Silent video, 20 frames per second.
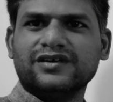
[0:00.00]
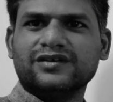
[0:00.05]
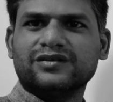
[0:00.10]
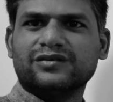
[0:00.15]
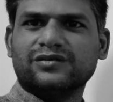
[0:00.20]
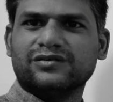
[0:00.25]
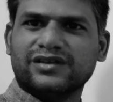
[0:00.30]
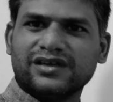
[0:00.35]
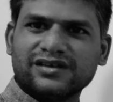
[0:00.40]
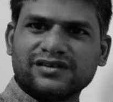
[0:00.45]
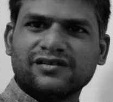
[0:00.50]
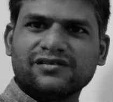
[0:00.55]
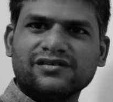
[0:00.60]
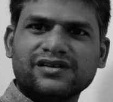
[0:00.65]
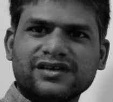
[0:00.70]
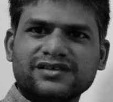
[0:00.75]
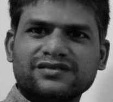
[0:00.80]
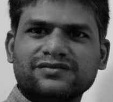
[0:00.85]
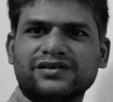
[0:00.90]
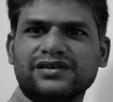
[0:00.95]
So that's all,
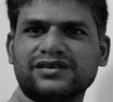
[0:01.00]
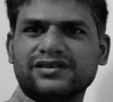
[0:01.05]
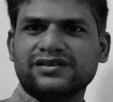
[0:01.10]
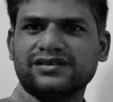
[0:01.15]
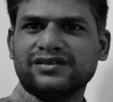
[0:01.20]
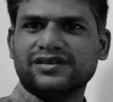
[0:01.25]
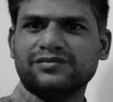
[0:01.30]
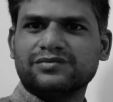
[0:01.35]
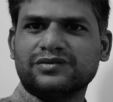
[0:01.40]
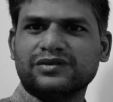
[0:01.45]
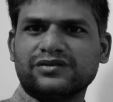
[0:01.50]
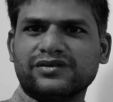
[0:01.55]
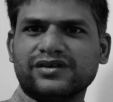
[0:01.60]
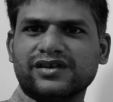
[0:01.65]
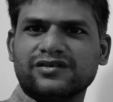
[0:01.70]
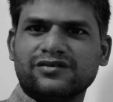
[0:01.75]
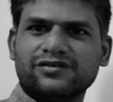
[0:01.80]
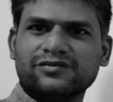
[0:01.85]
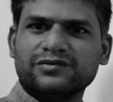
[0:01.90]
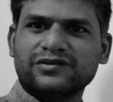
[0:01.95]
guys, for this episode.
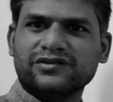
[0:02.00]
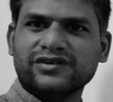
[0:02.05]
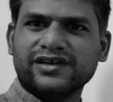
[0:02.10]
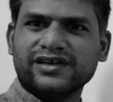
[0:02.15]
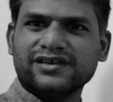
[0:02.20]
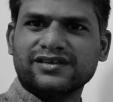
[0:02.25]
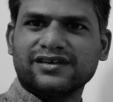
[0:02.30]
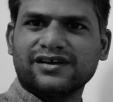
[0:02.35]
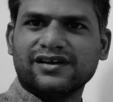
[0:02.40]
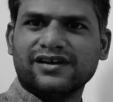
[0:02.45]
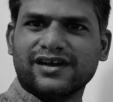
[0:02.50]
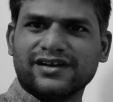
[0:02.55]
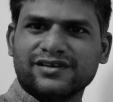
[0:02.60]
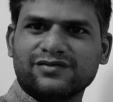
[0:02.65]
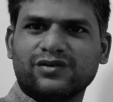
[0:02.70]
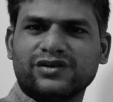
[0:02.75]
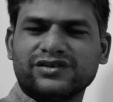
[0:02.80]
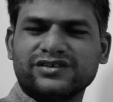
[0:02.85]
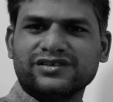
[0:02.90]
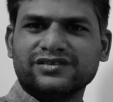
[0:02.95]
I hope you guys
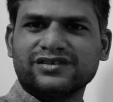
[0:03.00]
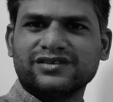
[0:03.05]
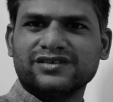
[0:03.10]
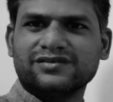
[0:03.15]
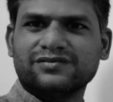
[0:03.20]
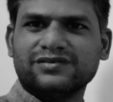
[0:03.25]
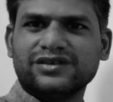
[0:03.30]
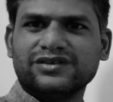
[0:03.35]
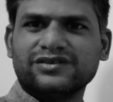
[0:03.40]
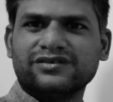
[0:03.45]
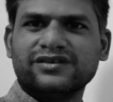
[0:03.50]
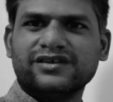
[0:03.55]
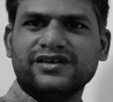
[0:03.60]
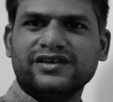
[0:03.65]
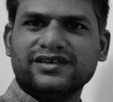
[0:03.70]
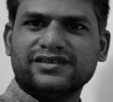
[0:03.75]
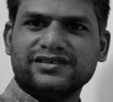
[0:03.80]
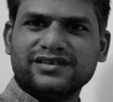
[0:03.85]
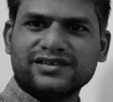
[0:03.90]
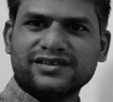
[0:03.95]
liked watching this video.
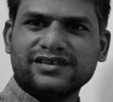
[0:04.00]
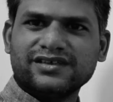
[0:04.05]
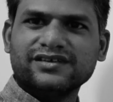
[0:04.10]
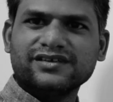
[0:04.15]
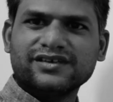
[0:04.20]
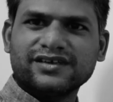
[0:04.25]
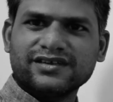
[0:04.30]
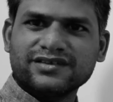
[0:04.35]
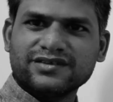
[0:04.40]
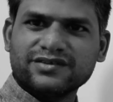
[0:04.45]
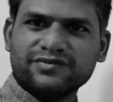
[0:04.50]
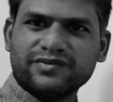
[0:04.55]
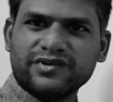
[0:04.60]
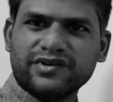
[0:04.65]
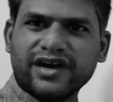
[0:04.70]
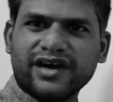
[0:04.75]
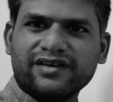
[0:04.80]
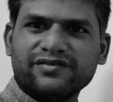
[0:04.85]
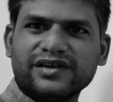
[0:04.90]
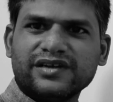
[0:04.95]
Just in case, if you
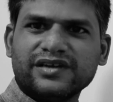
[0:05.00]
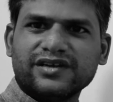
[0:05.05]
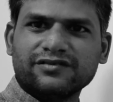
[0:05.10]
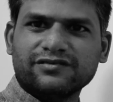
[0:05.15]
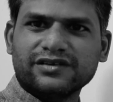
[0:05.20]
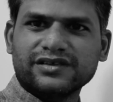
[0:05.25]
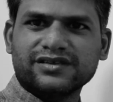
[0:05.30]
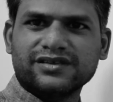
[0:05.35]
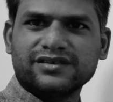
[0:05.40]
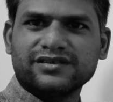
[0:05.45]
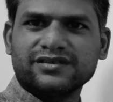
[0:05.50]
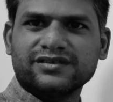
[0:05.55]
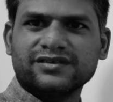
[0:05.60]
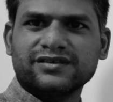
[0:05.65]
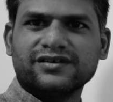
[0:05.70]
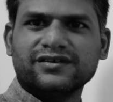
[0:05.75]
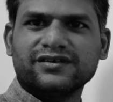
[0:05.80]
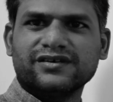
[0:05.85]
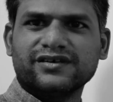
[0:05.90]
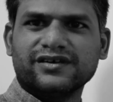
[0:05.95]
have any
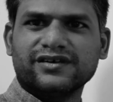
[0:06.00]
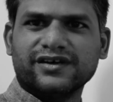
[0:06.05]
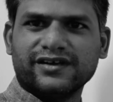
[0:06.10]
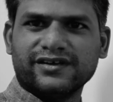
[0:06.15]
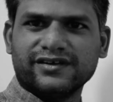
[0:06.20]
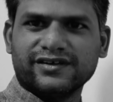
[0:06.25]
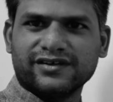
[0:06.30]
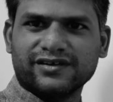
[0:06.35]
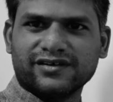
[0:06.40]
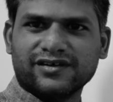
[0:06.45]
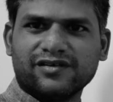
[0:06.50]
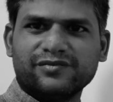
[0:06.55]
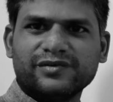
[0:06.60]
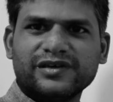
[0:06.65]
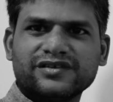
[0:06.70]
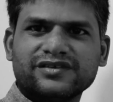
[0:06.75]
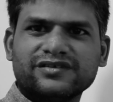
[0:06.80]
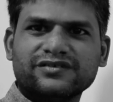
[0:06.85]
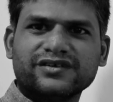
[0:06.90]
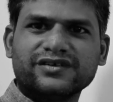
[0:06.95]
questions and
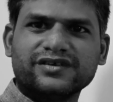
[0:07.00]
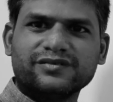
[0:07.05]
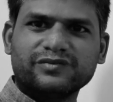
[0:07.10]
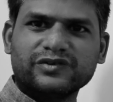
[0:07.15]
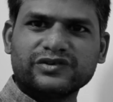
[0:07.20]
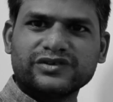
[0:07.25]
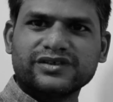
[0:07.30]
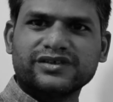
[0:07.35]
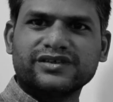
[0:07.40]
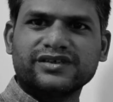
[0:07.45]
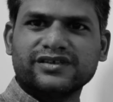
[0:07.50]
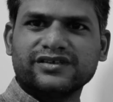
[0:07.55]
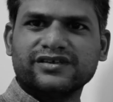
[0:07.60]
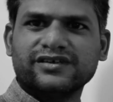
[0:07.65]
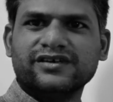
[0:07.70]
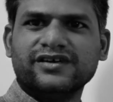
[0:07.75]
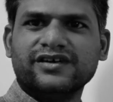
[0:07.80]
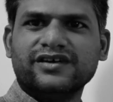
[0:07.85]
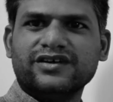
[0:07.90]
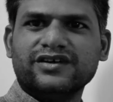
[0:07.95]
comments, you can post it
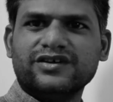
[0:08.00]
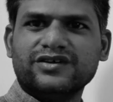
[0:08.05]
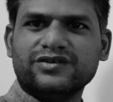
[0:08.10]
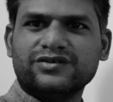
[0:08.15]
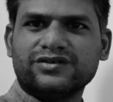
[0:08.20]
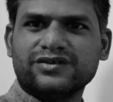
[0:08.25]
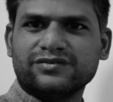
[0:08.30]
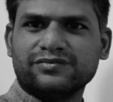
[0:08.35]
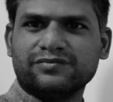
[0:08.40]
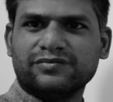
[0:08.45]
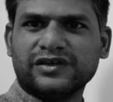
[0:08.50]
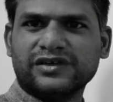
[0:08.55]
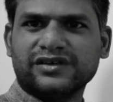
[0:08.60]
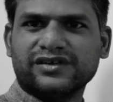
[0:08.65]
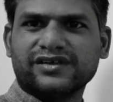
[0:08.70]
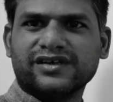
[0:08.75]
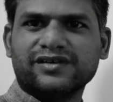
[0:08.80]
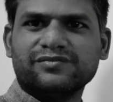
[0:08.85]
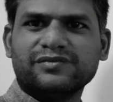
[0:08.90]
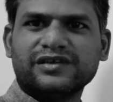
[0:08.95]
in
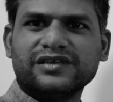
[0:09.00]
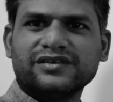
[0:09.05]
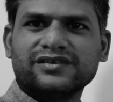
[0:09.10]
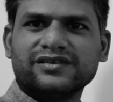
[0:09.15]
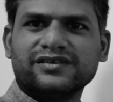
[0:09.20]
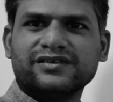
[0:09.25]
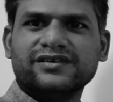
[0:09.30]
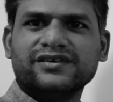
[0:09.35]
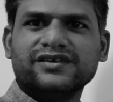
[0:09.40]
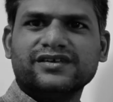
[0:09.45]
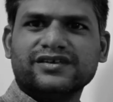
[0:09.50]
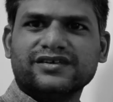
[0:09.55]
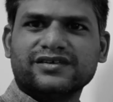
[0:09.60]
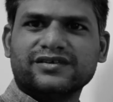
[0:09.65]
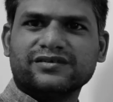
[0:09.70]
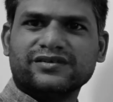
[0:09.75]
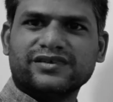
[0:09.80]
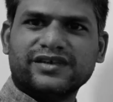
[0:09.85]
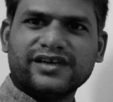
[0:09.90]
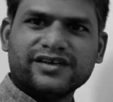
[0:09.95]
YouTube comments. So
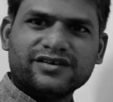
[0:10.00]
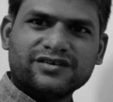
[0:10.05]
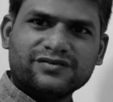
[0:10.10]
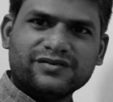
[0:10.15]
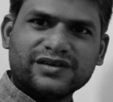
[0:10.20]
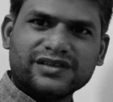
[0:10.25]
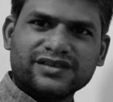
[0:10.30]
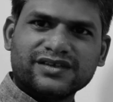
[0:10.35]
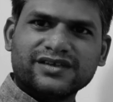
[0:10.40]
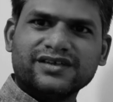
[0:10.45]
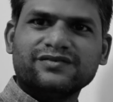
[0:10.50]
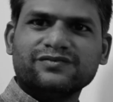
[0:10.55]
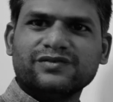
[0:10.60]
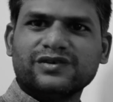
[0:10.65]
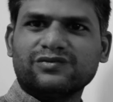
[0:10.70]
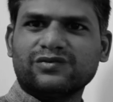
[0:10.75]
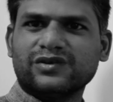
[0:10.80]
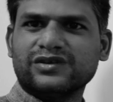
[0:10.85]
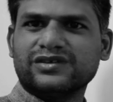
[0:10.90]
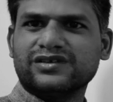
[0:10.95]
thank you once again
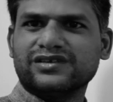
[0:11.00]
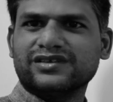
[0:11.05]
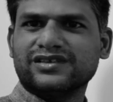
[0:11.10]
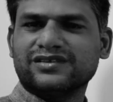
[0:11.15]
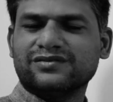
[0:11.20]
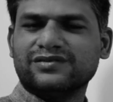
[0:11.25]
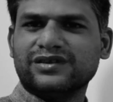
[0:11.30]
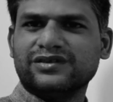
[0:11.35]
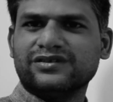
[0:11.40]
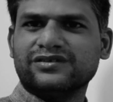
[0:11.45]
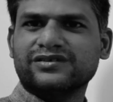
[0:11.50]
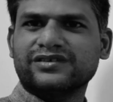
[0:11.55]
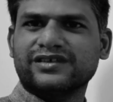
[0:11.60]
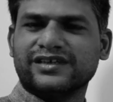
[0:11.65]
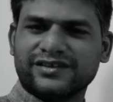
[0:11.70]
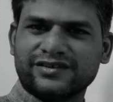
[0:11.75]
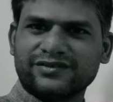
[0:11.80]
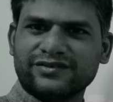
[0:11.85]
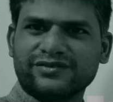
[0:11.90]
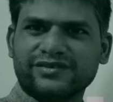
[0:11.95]
for watching this video.
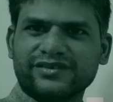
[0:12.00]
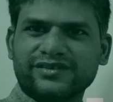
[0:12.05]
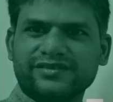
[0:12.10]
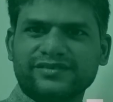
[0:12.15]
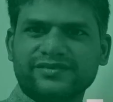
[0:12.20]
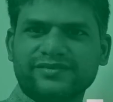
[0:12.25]
Stay tuned.